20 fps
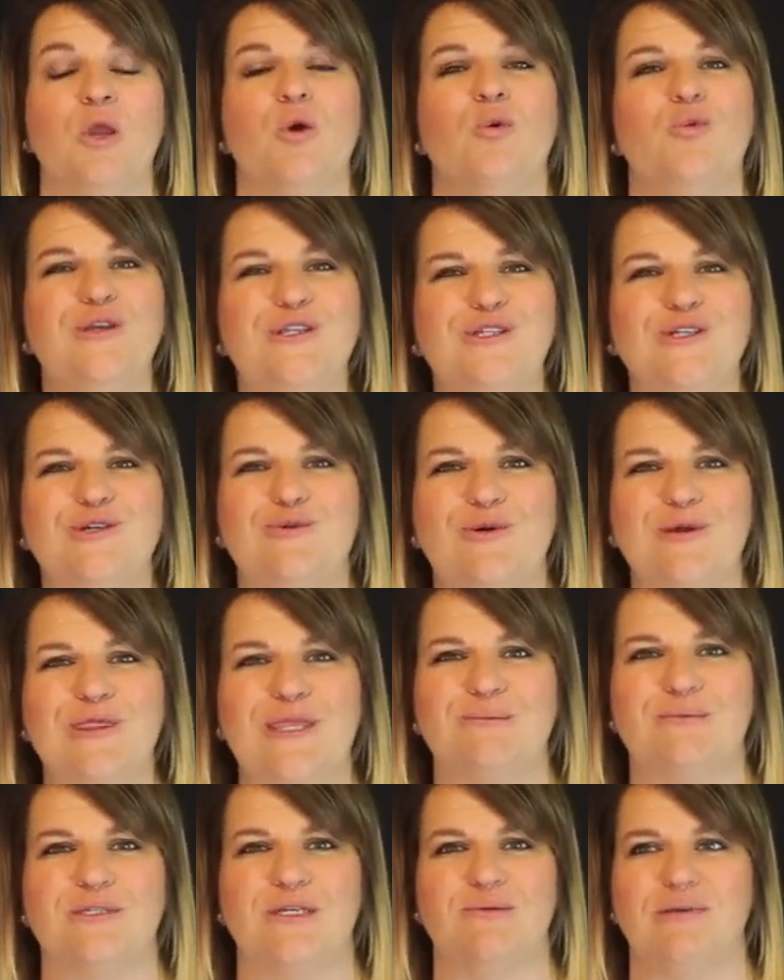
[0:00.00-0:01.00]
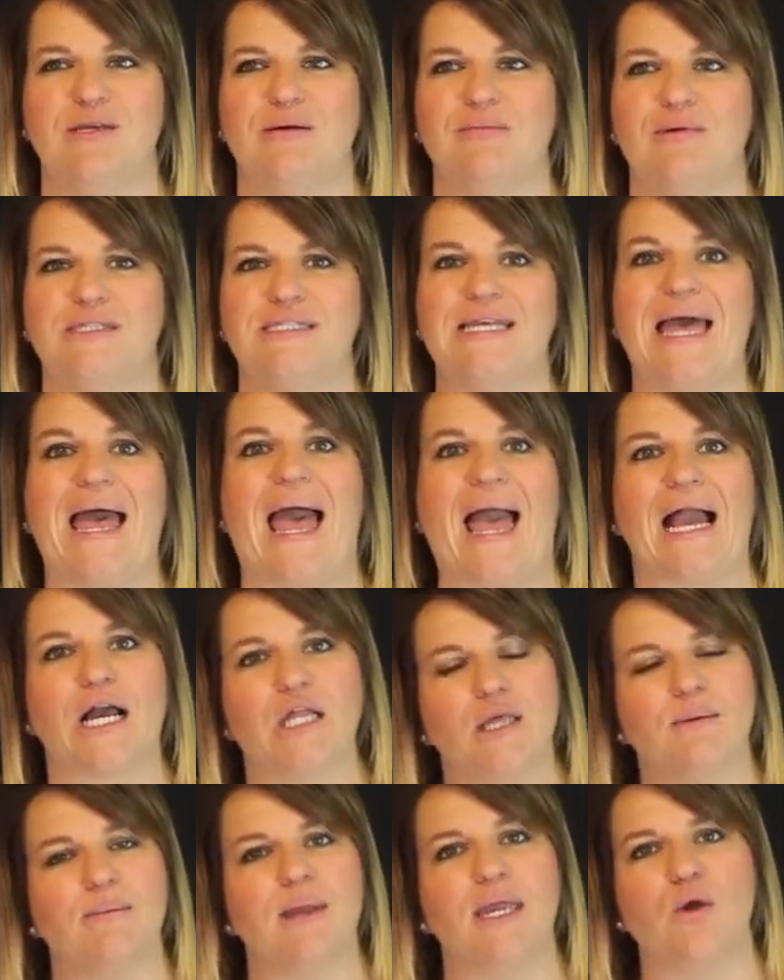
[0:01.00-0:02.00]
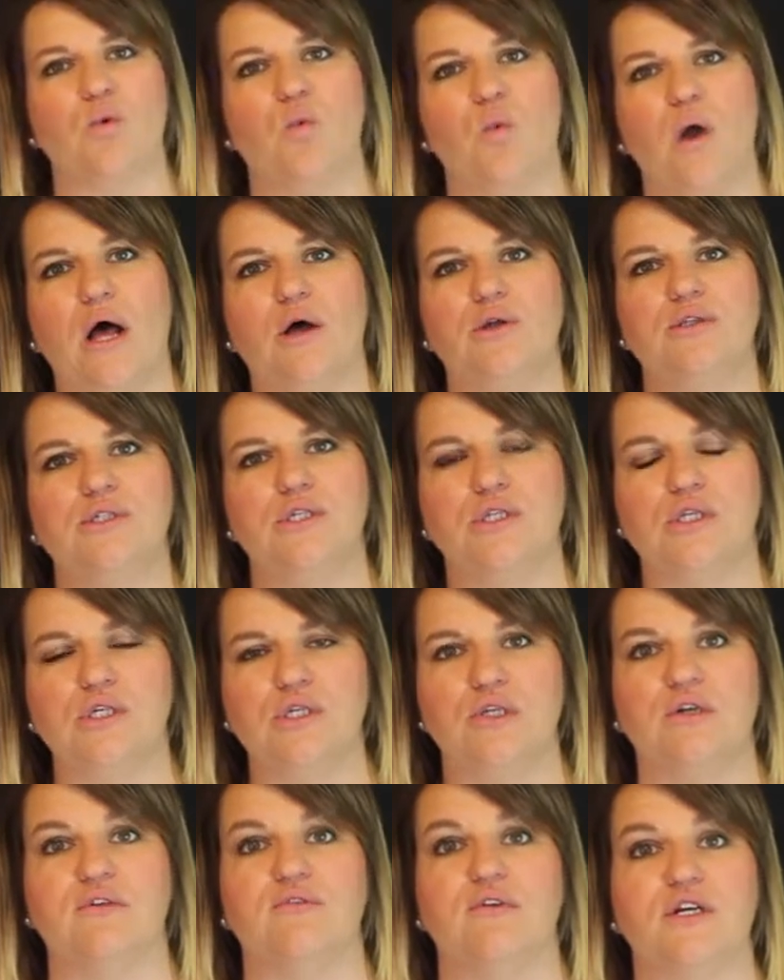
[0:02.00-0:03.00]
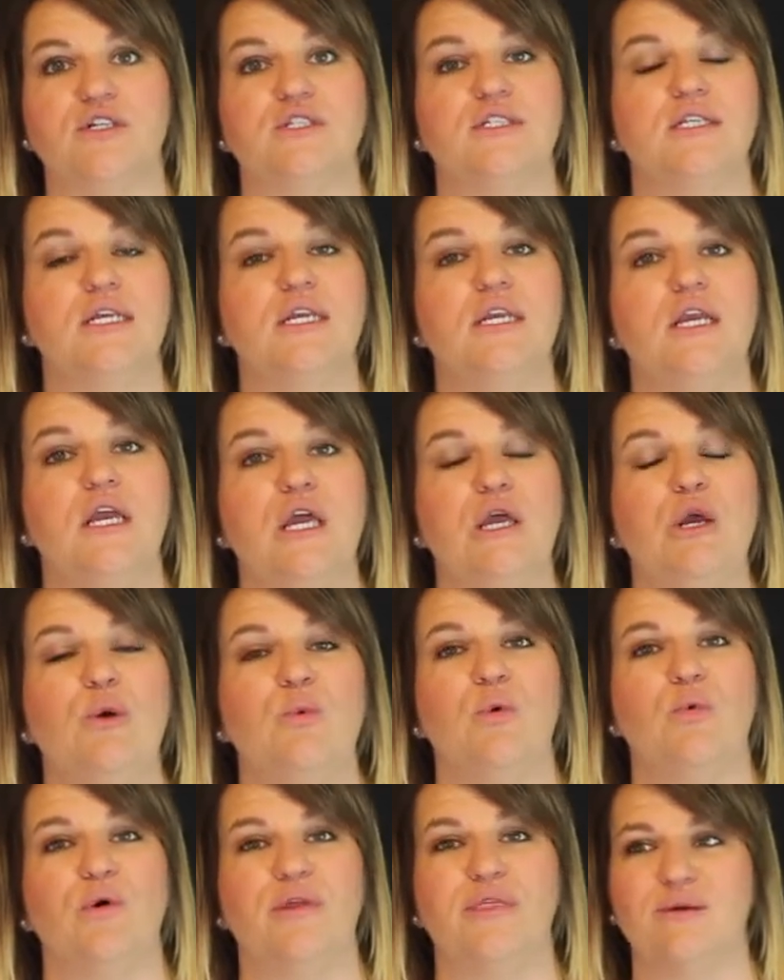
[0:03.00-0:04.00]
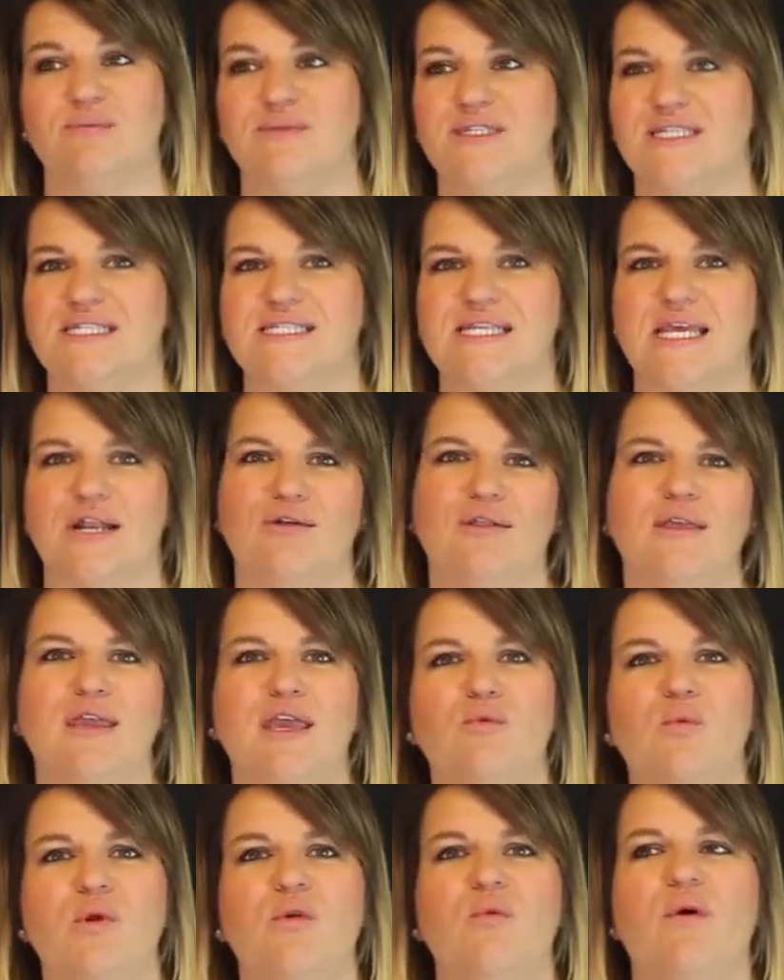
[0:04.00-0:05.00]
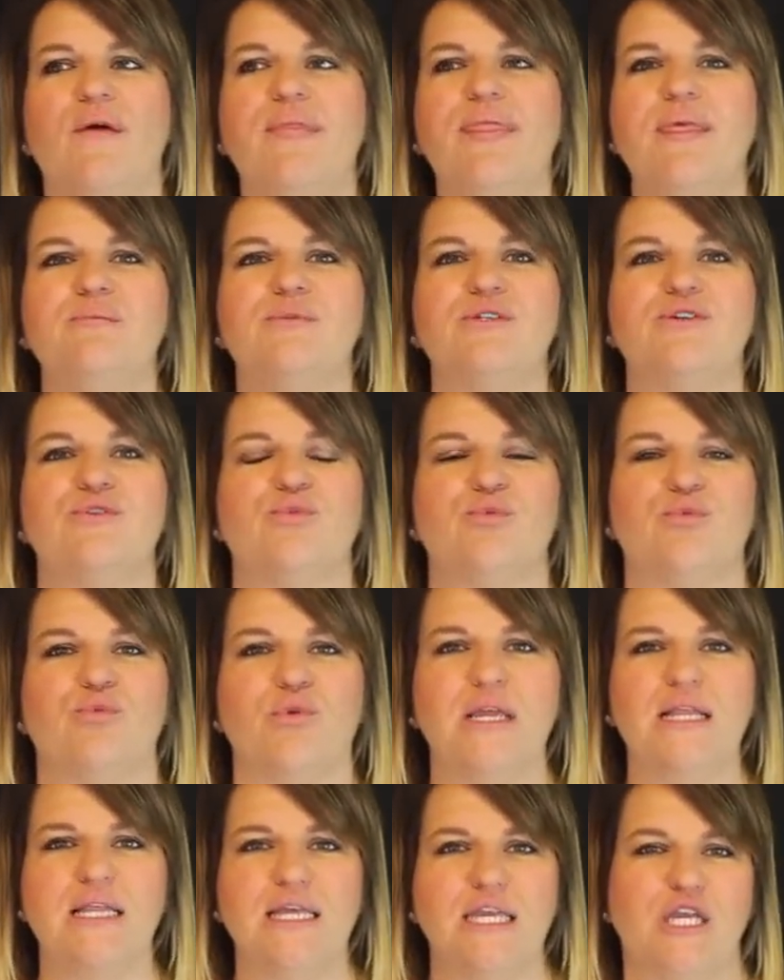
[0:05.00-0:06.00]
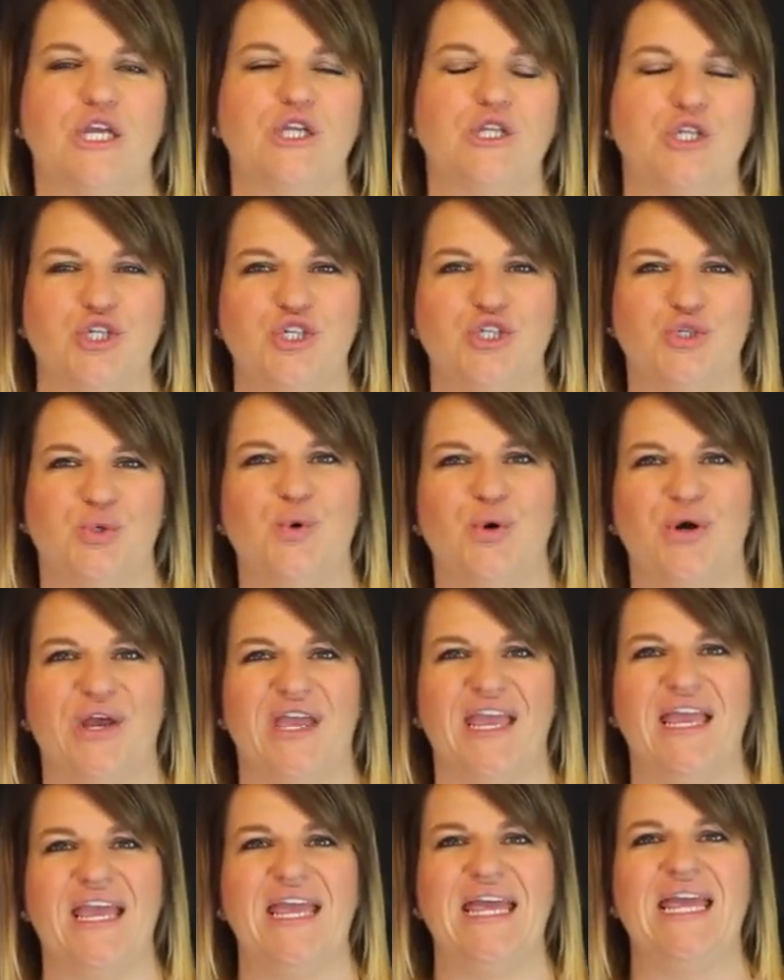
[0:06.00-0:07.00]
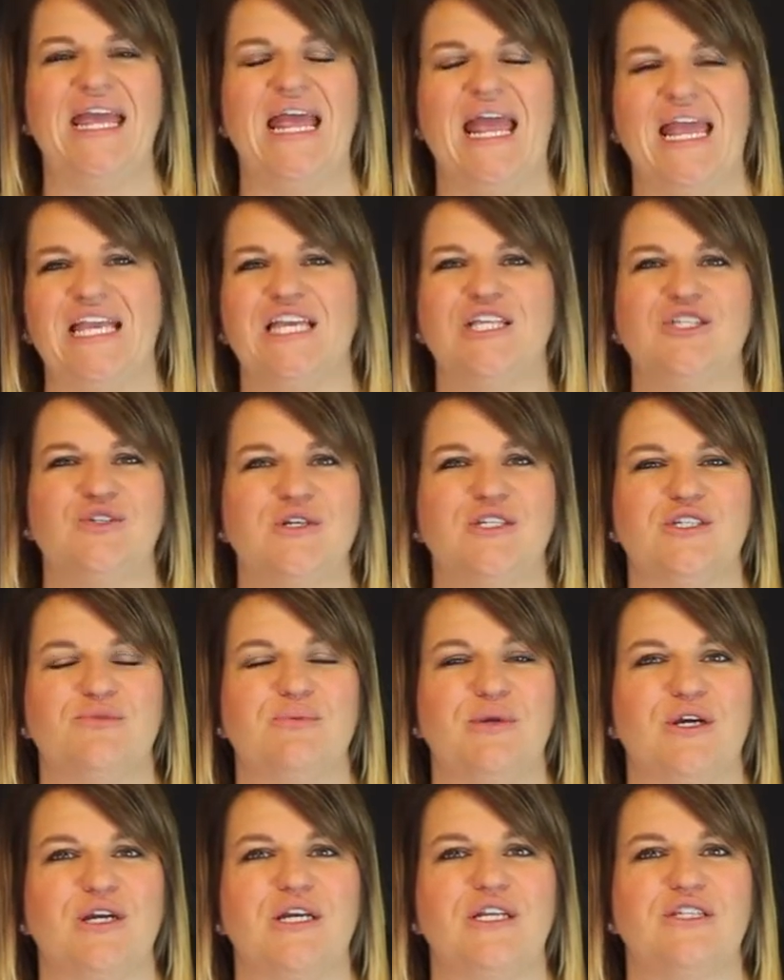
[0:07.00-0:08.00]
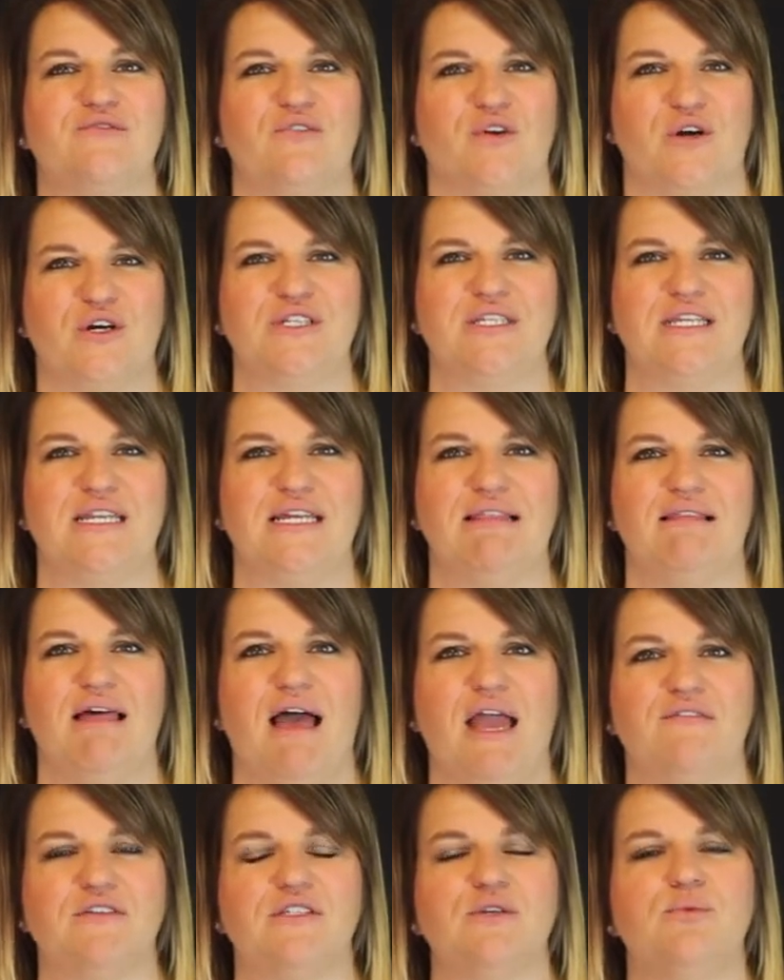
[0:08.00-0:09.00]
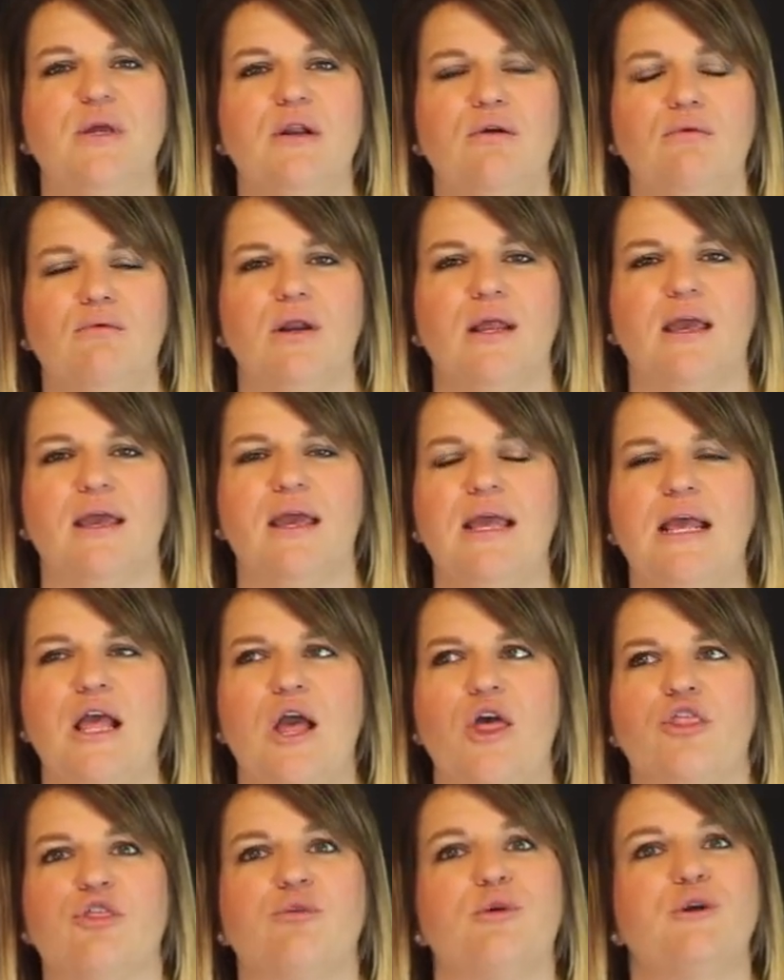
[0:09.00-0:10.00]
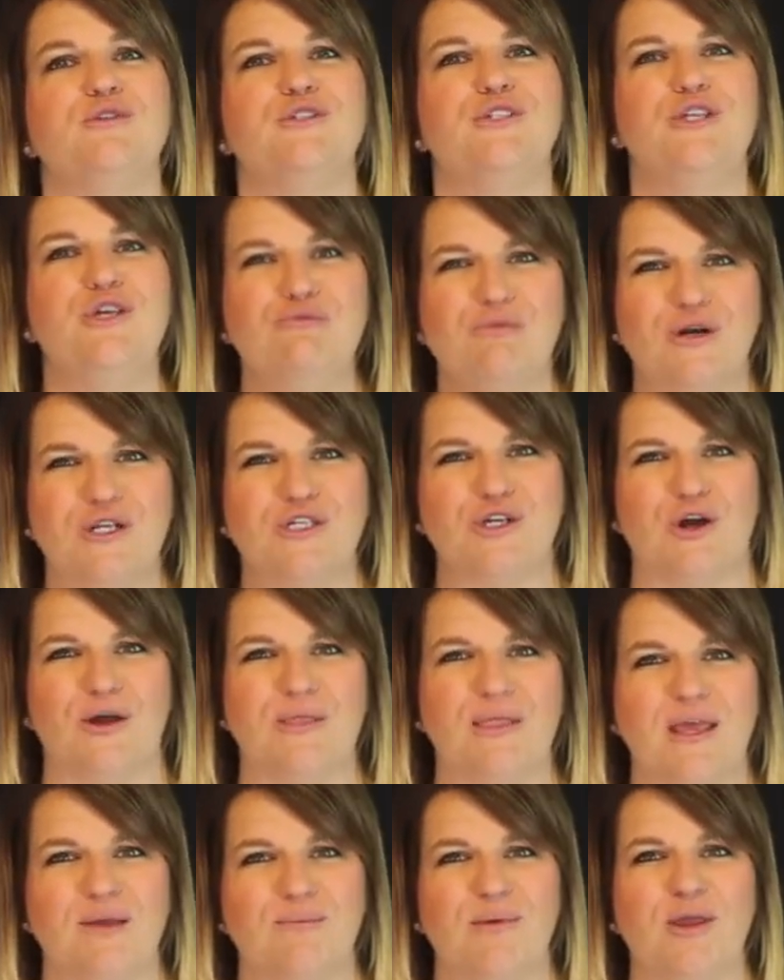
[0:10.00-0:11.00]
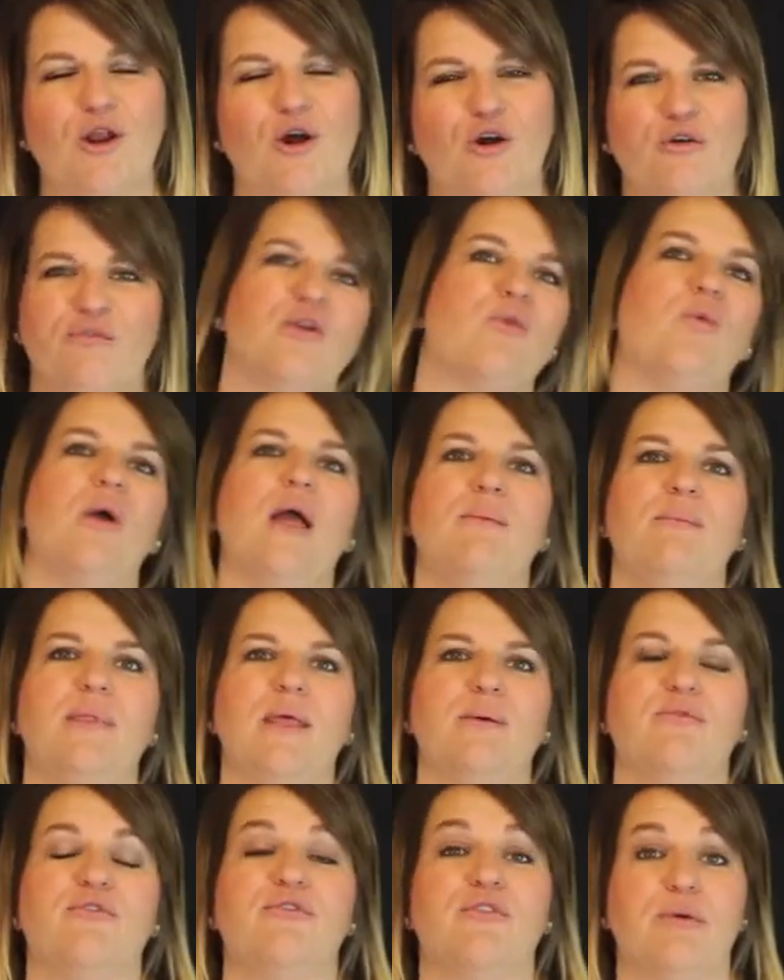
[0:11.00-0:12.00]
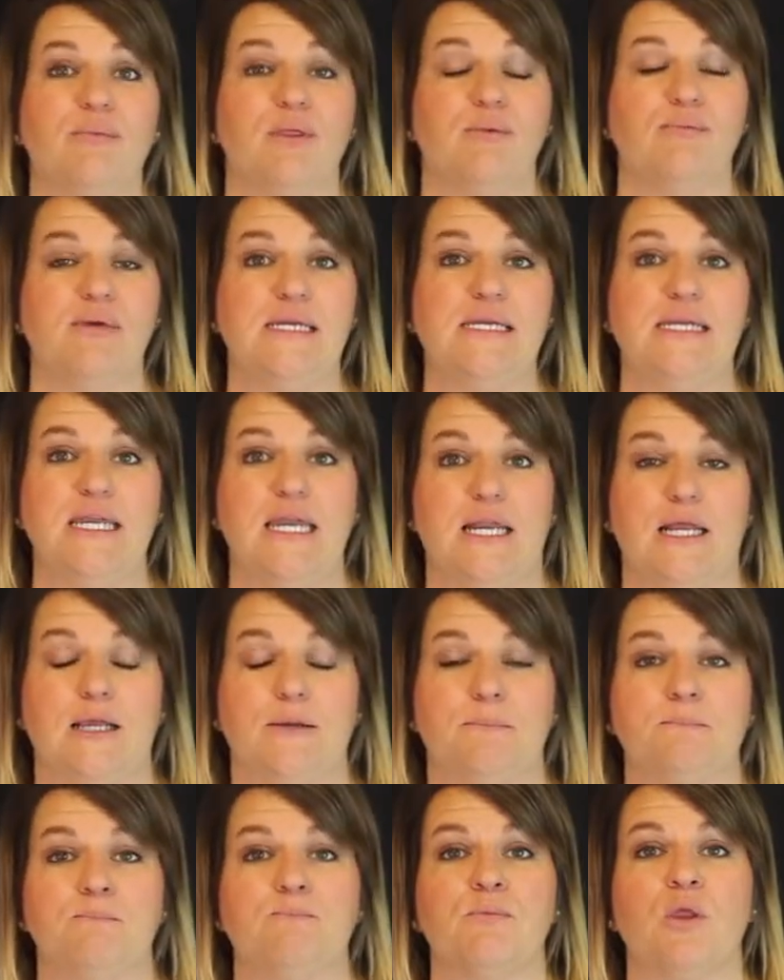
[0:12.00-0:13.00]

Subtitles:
We do want them to be able to acclimate well to the university. We want them to settle in. We want them to really enjoy and get to experience varsity life. So we don't want to throw too much on them and overwhelm them from the beginning.